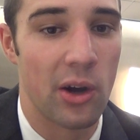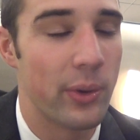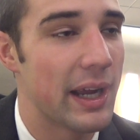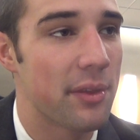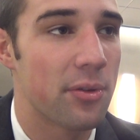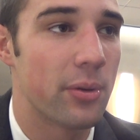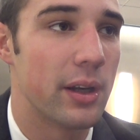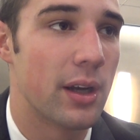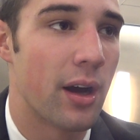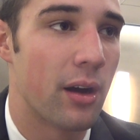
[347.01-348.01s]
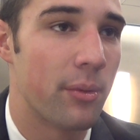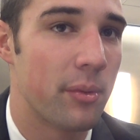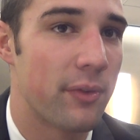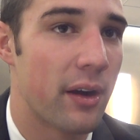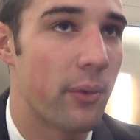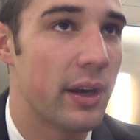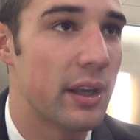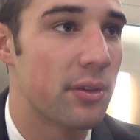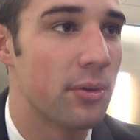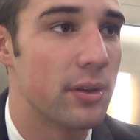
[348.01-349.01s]
know, we got through it. We found a way to
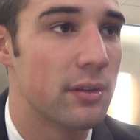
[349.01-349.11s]
get through it.